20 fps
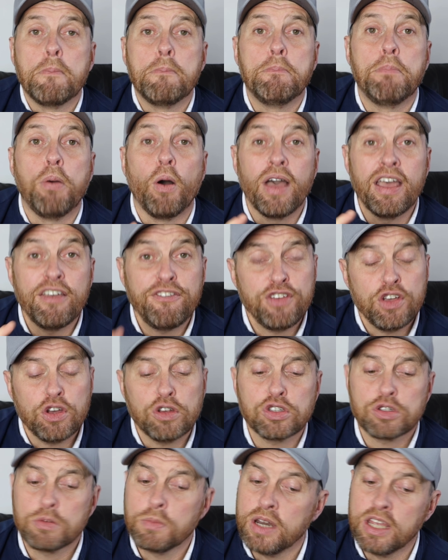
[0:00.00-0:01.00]
But if you're
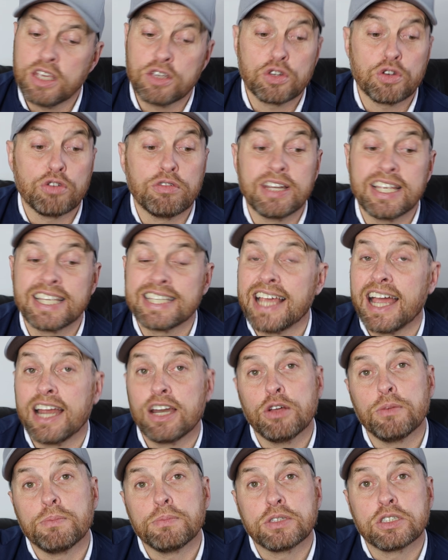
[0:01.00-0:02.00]
somebody who's already
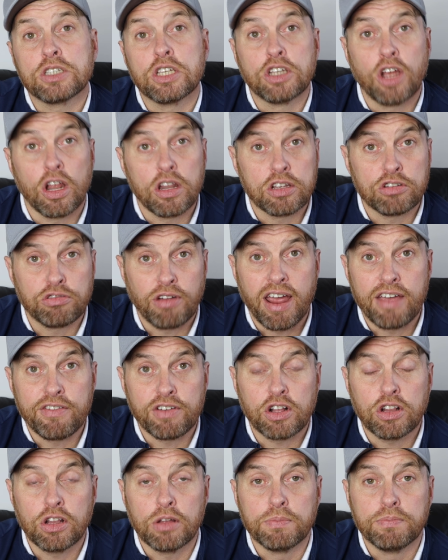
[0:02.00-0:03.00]
signed up to Dollar Driver
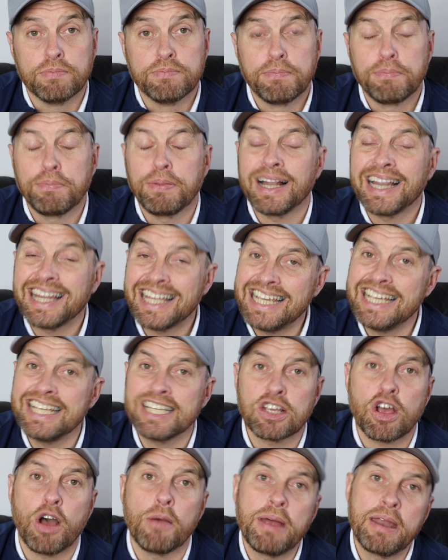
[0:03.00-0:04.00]
Club, please
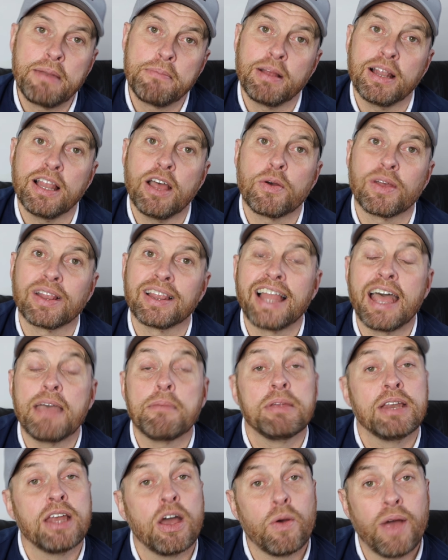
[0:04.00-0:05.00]
comment below and let
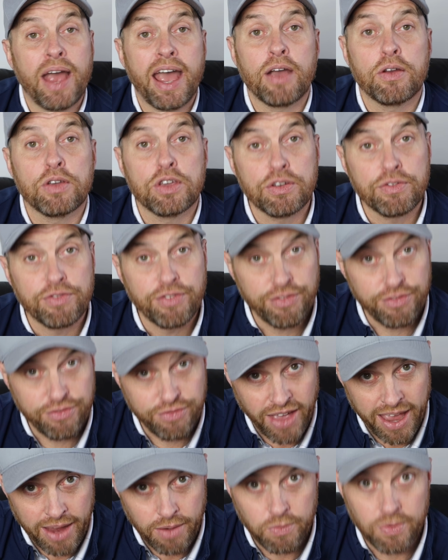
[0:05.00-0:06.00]
me know how you
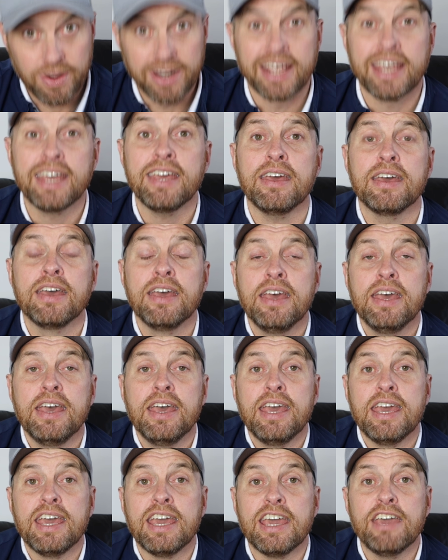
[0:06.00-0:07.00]
found it.
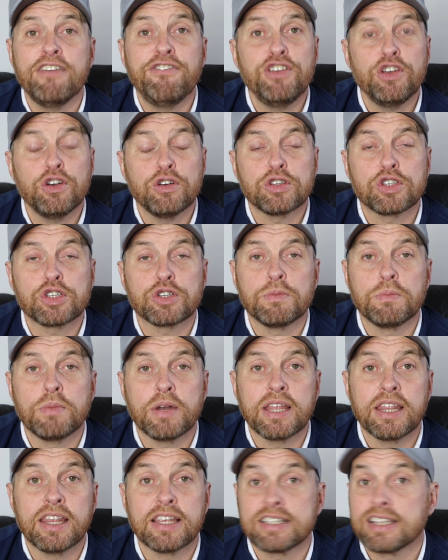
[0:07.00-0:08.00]
If you're
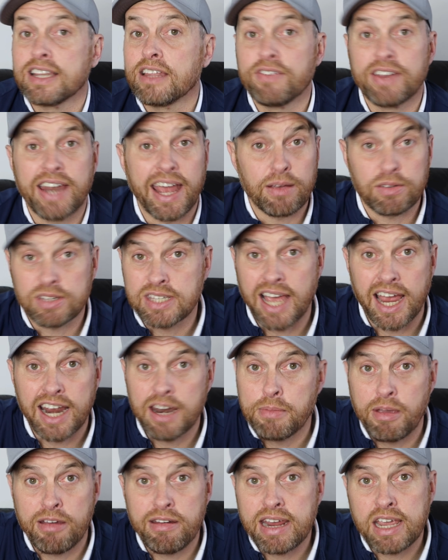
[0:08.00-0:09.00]
somebody that's living outside
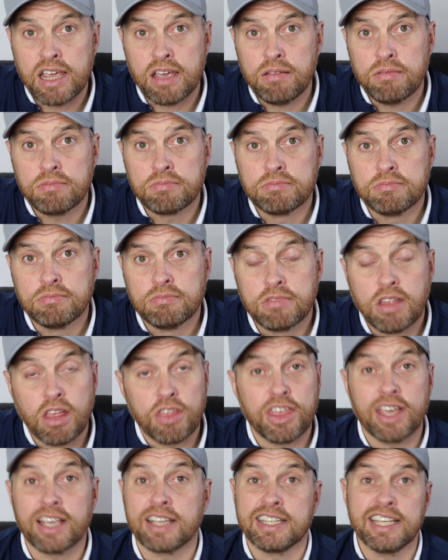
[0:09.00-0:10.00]
America that
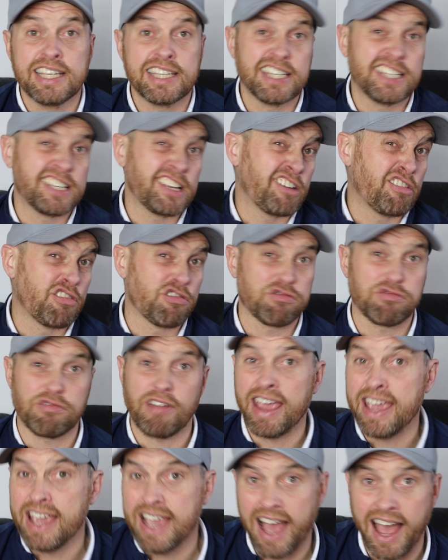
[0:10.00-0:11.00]
thinks this is a
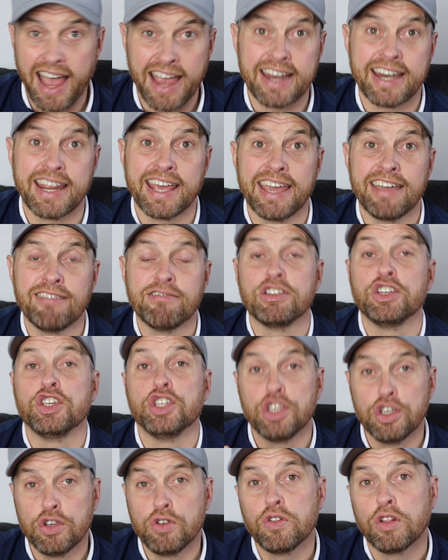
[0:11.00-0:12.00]
great idea and
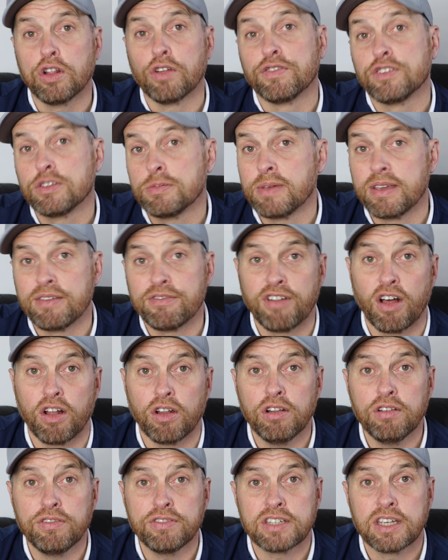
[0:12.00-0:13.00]
you'd love to be
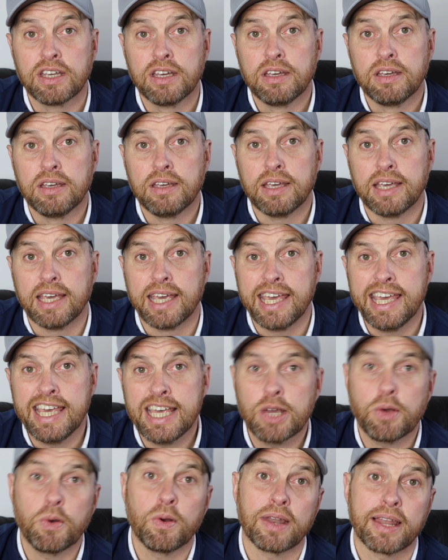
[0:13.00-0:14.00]
involved,
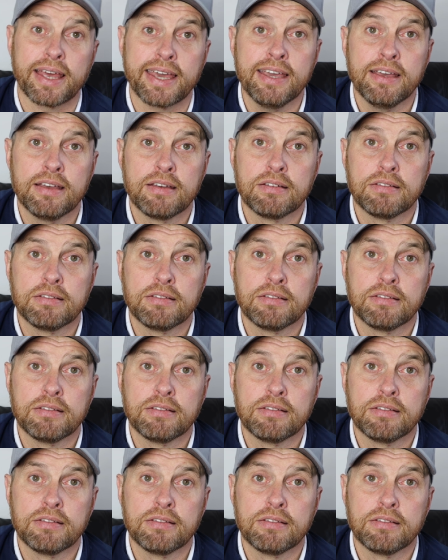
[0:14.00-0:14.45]
equally,